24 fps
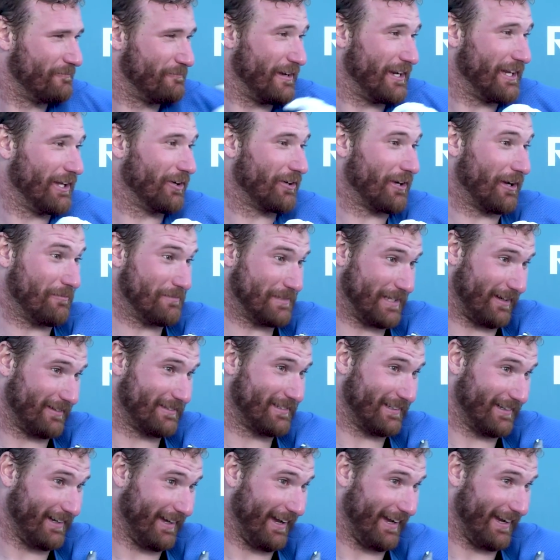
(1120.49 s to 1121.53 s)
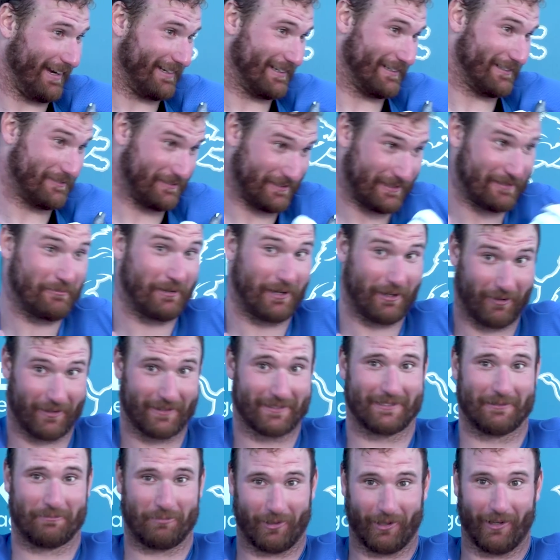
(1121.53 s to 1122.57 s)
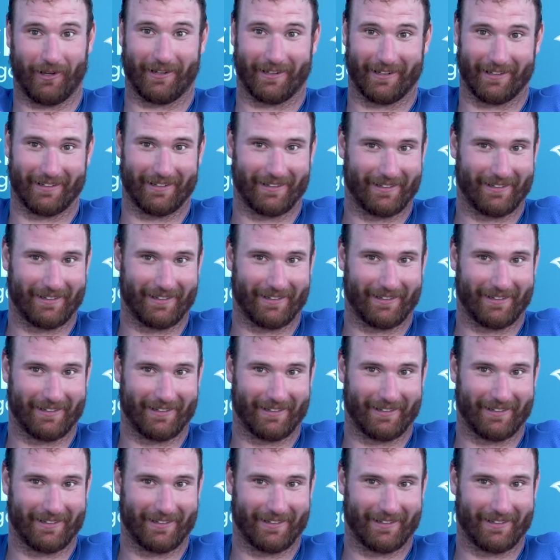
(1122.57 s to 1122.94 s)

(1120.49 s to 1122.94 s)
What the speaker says: Video comes out tonight if anybody wants to plug it.